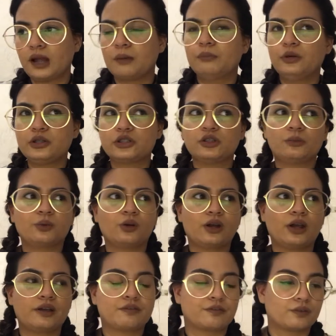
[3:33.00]
booktuber,
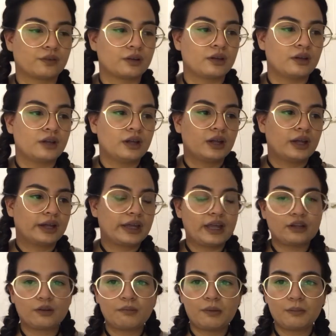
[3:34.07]
I
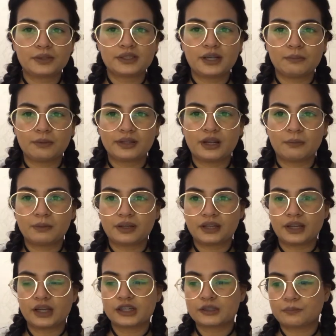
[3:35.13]
can't remember his name right now, but I
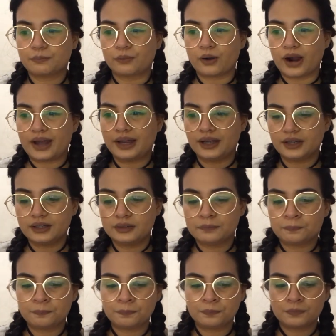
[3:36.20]
think it's
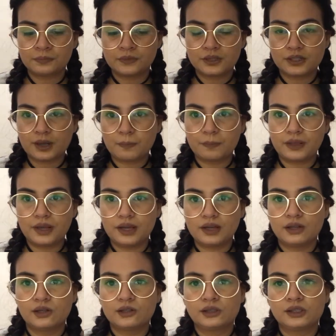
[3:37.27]
Brian
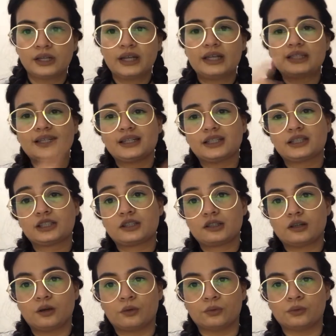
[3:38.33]
something. He said this is
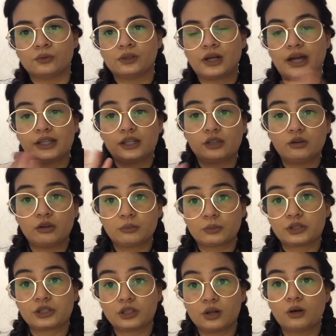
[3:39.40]
slow. I didn't know it
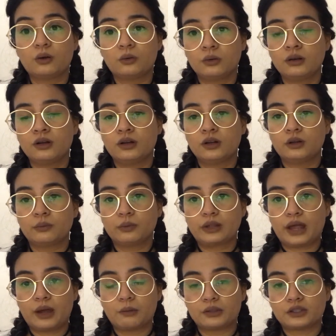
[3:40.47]
was slow when
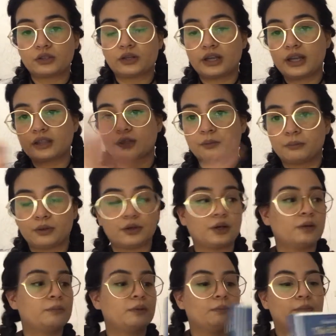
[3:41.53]
I was looking at the
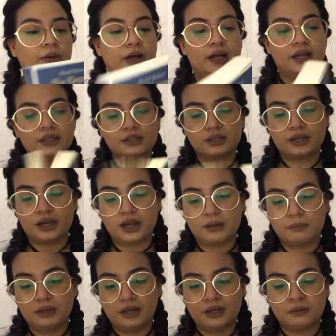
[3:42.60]
blurb, but I
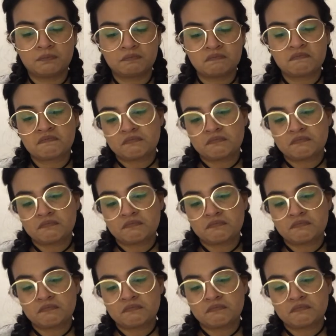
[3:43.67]
mean,